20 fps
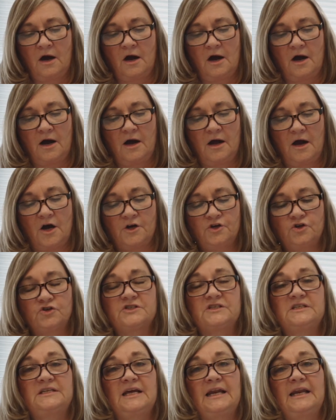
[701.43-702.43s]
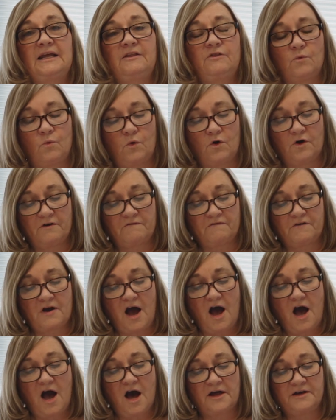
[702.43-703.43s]
uh, understanding the Word of
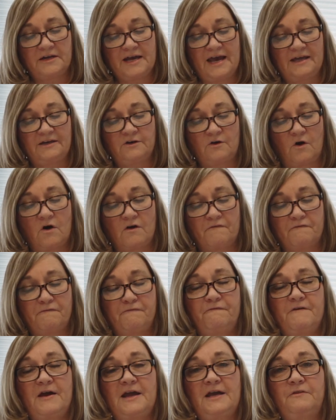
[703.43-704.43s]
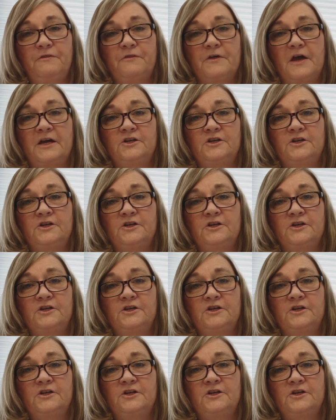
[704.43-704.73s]
God and our faith